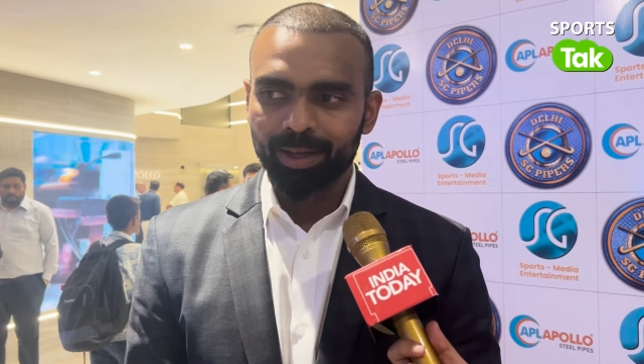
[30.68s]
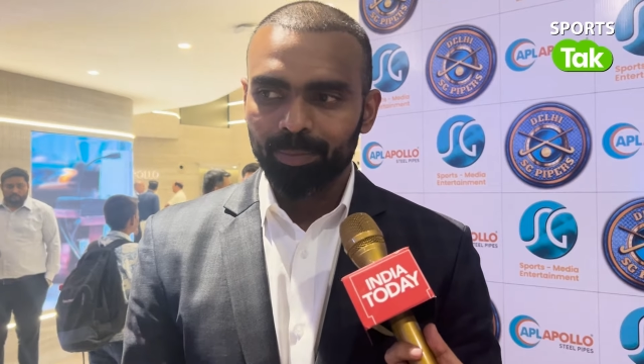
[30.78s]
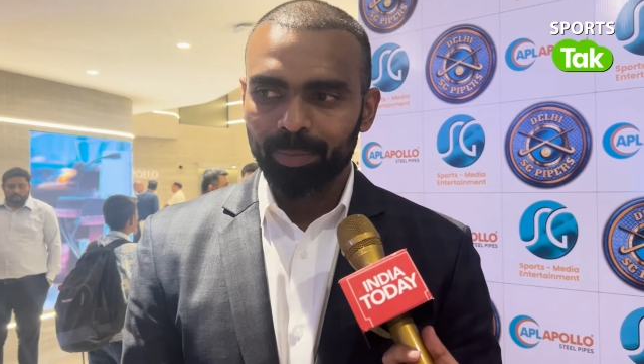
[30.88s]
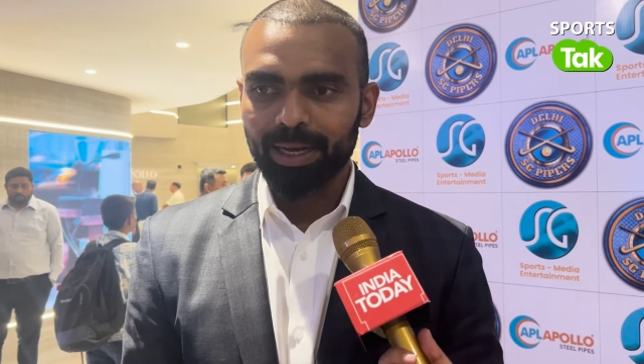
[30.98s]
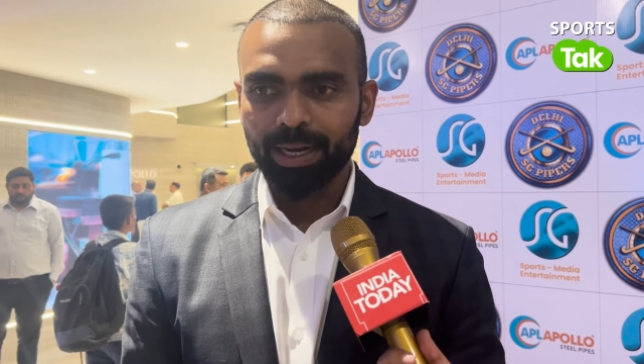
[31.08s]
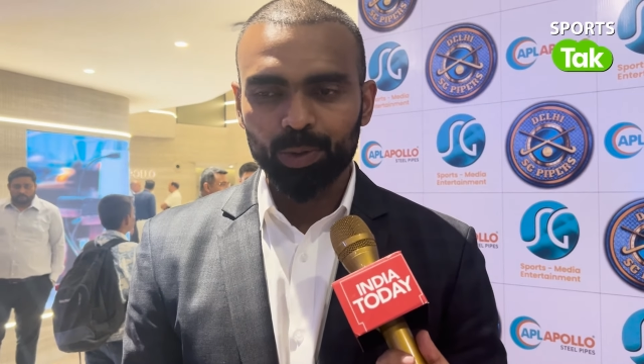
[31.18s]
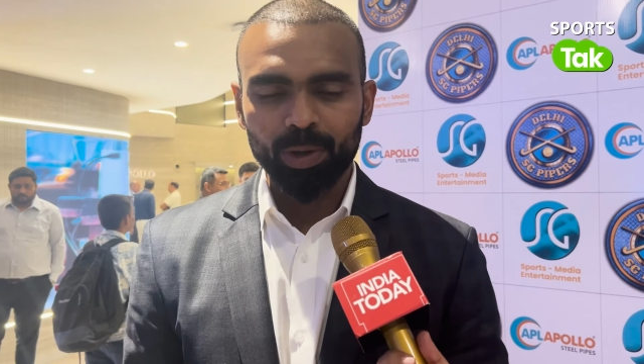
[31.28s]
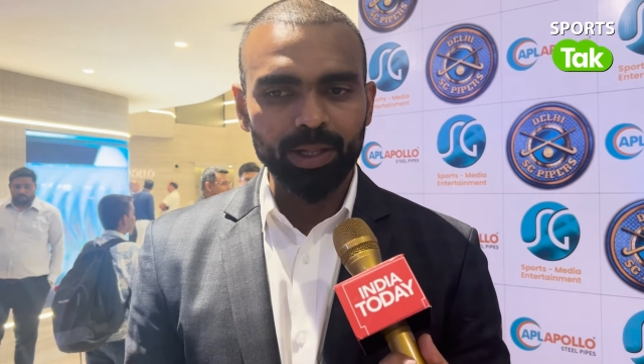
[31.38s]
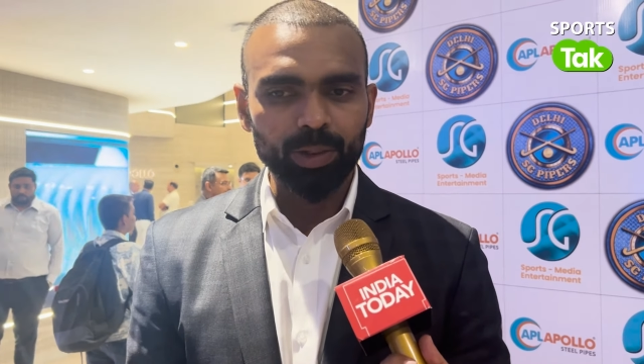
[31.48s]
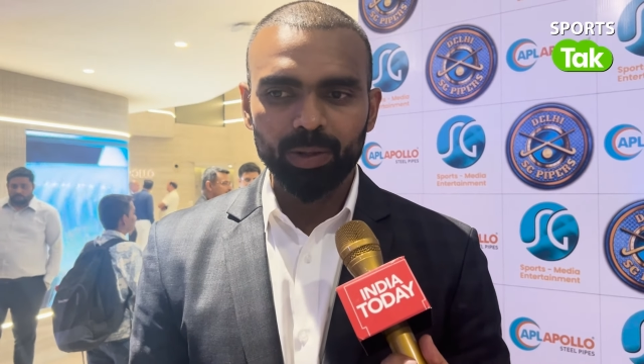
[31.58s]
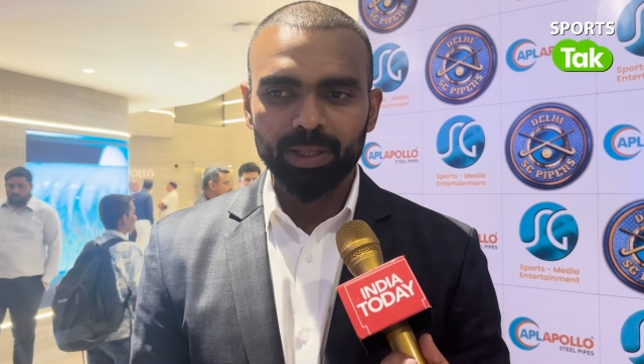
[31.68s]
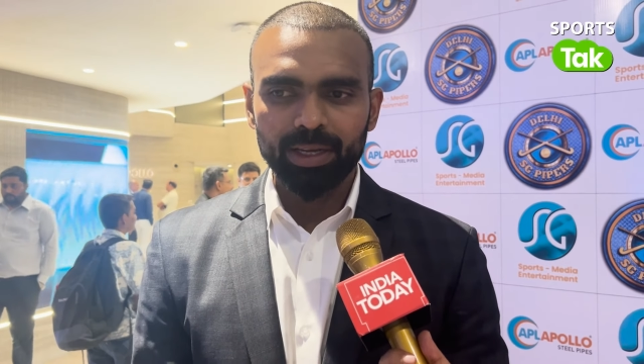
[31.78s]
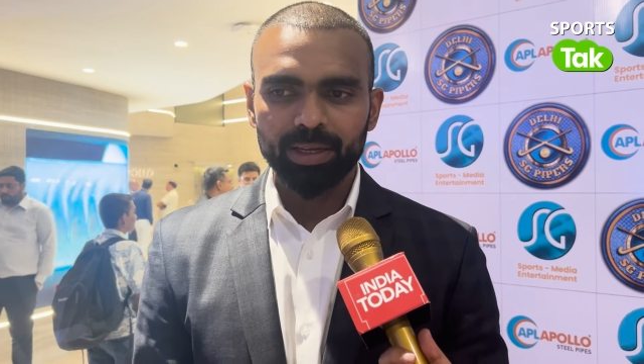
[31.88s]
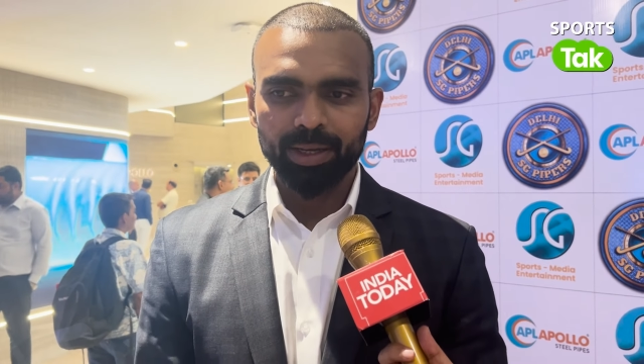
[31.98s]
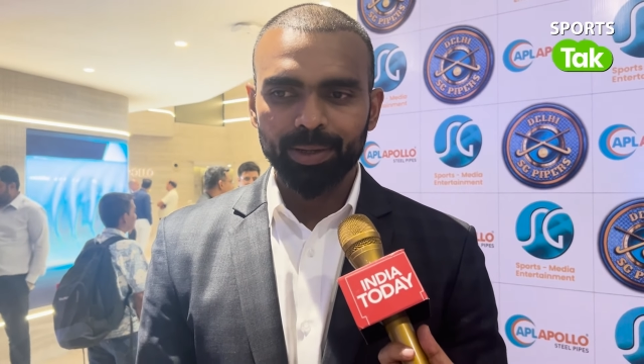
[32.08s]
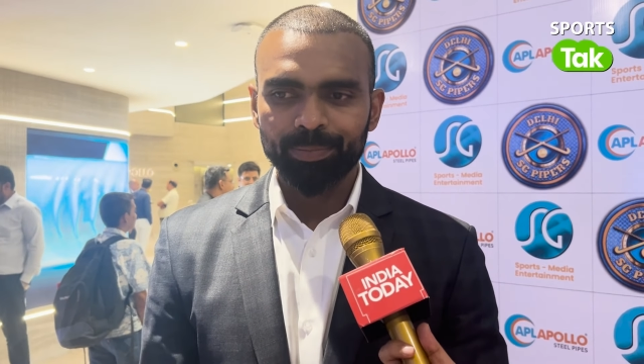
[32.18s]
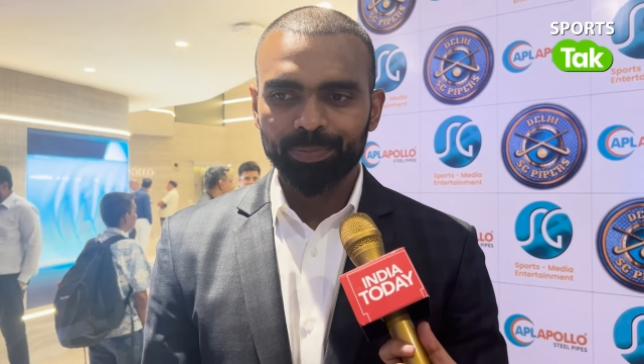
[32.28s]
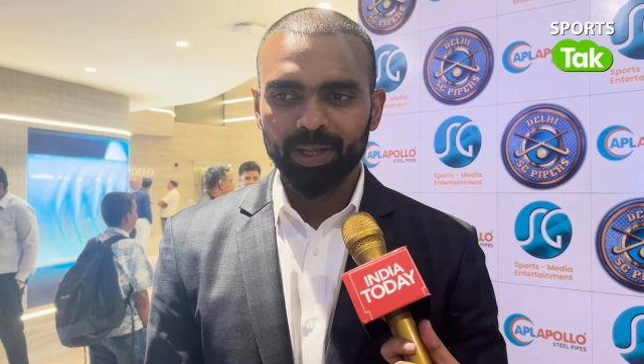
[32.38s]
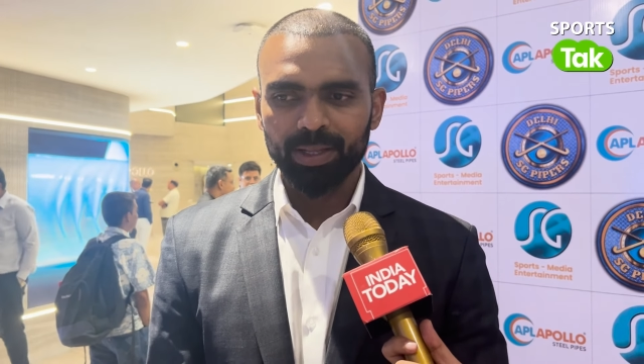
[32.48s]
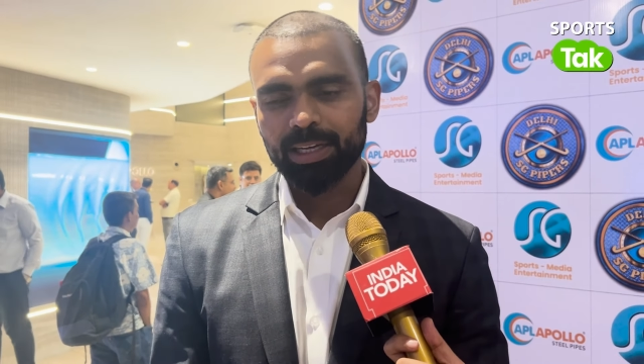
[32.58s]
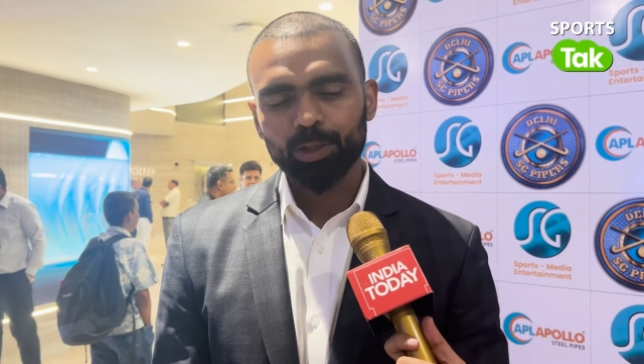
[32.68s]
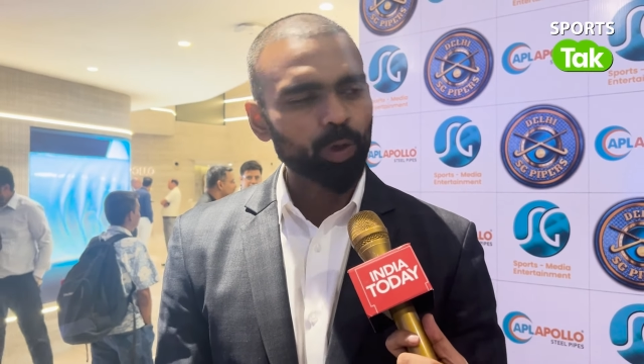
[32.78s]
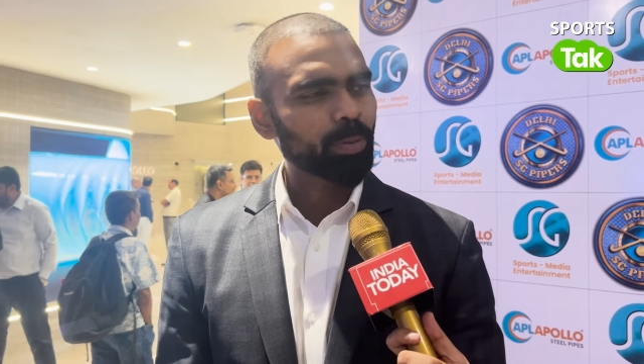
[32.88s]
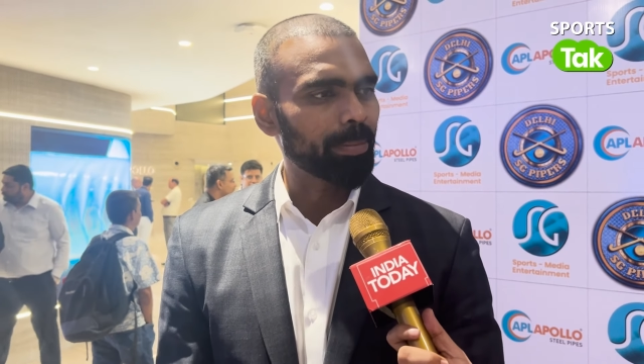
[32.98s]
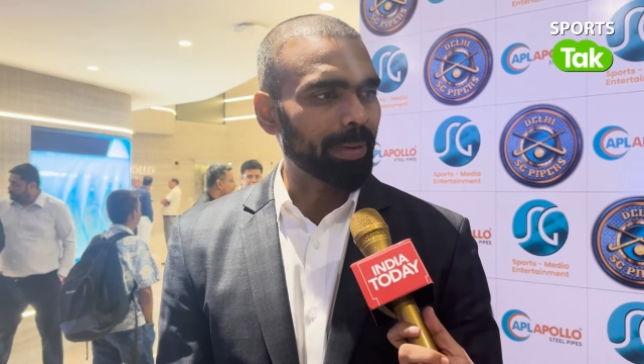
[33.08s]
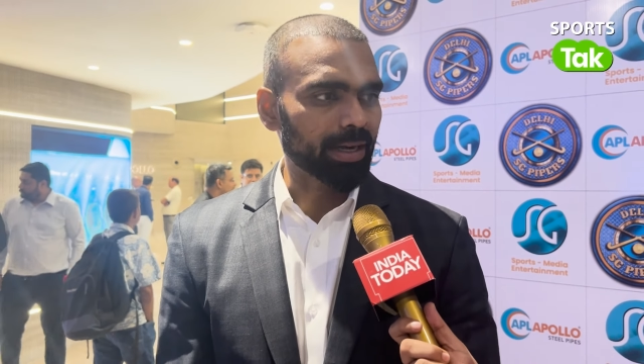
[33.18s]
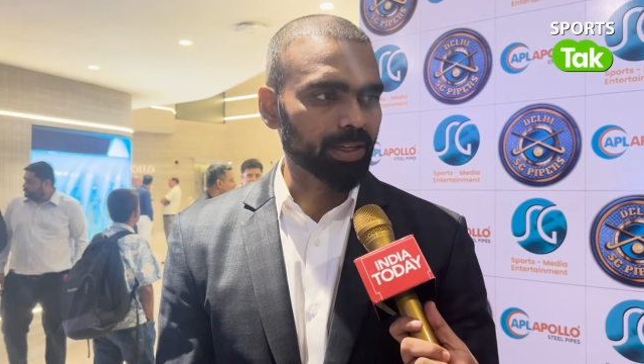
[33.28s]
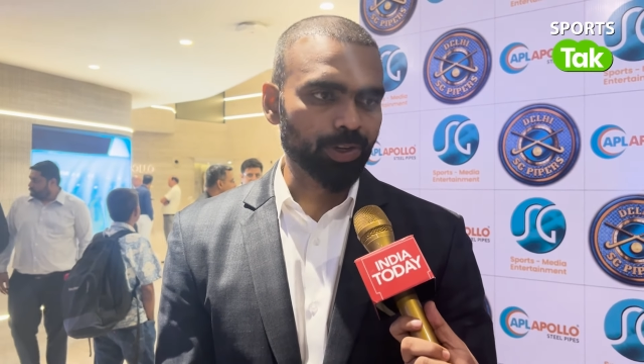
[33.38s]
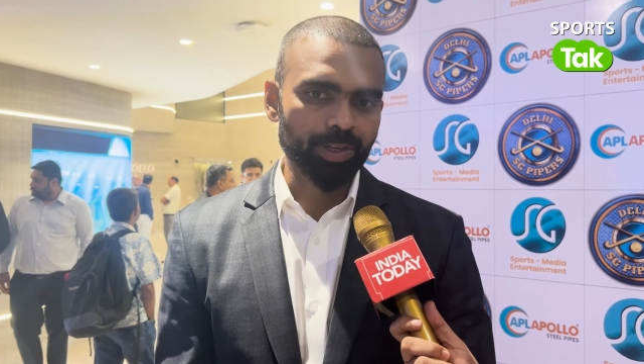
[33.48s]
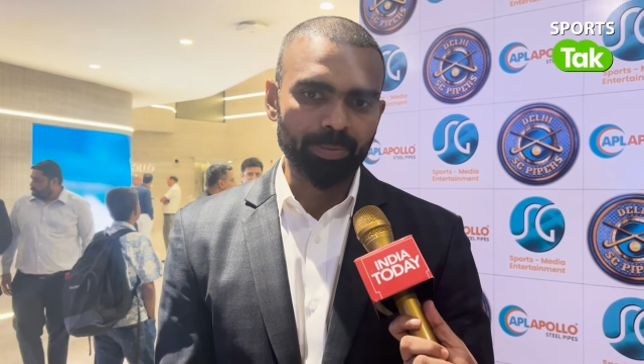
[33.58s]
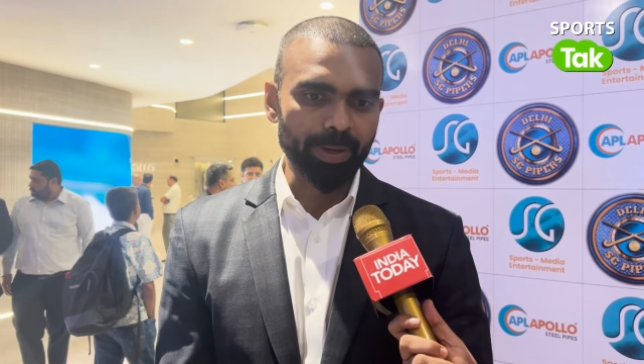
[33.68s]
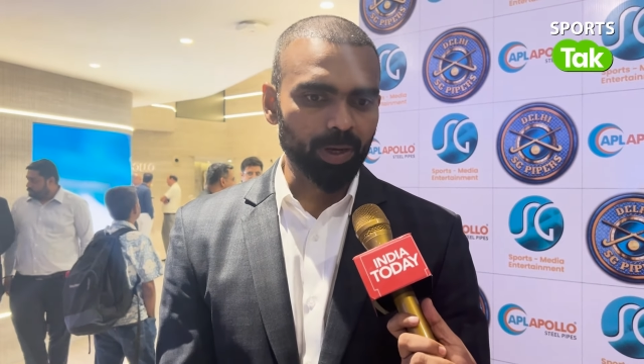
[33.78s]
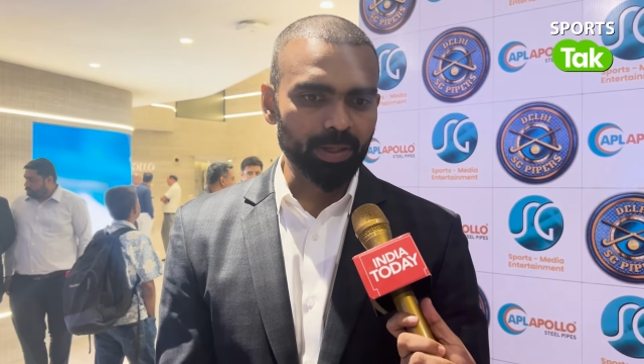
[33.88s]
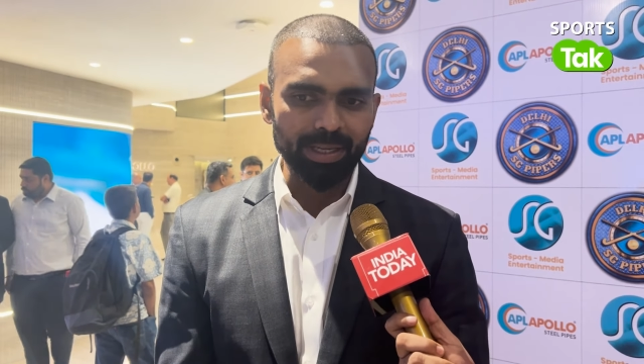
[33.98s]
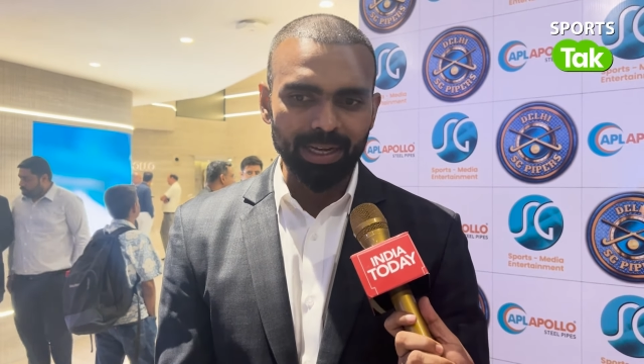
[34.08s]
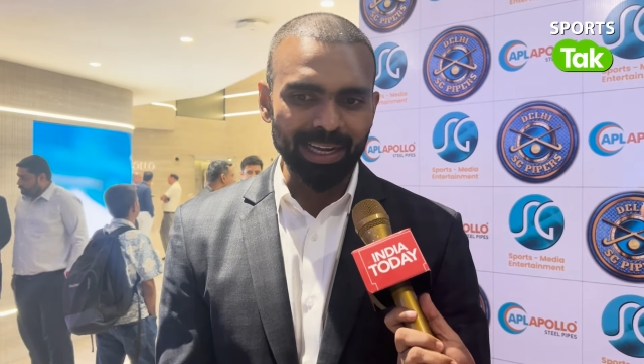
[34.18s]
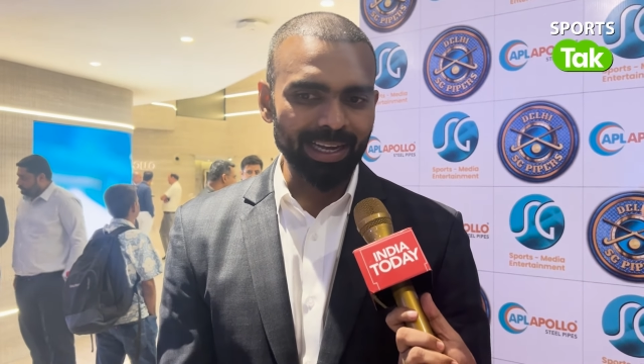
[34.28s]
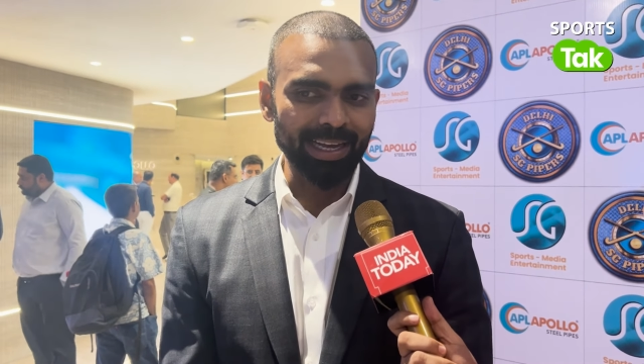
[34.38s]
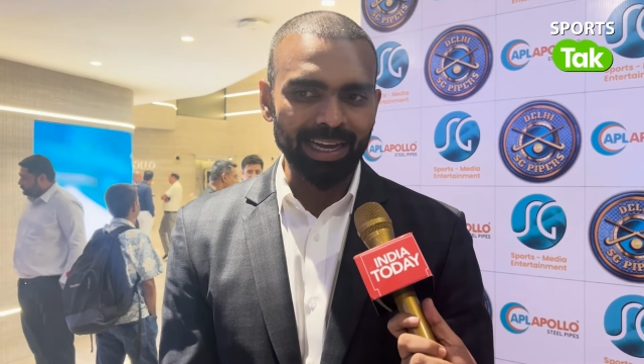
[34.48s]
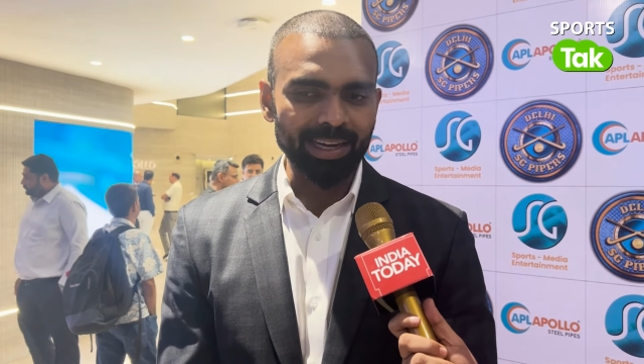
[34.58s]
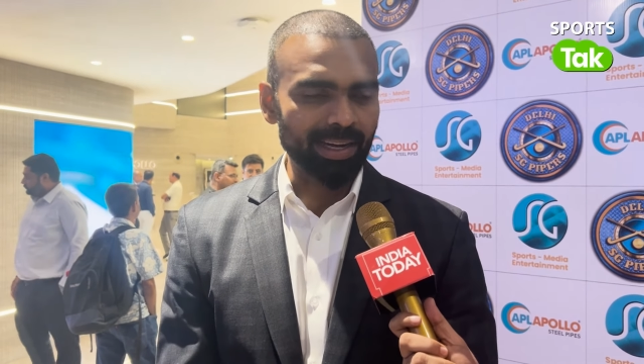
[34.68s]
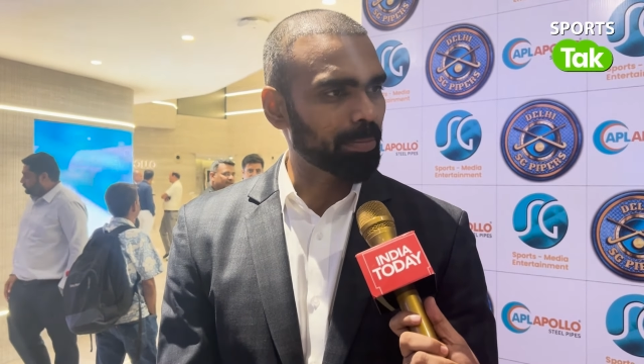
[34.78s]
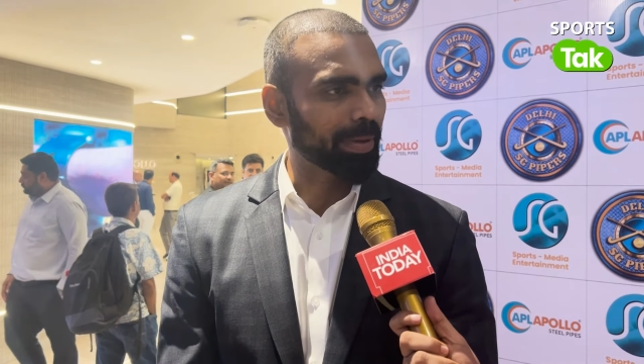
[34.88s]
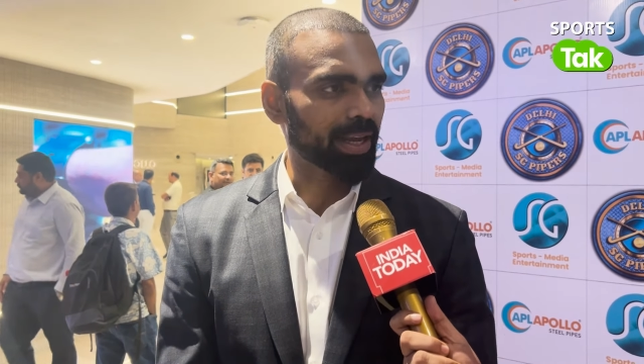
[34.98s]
But later on, I thought that that's going to be a bad decision because I ended up my